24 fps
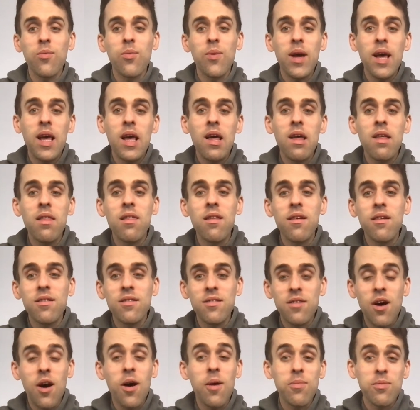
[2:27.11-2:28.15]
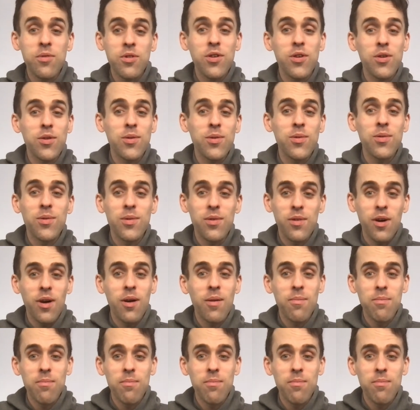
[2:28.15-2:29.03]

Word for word: with type two di-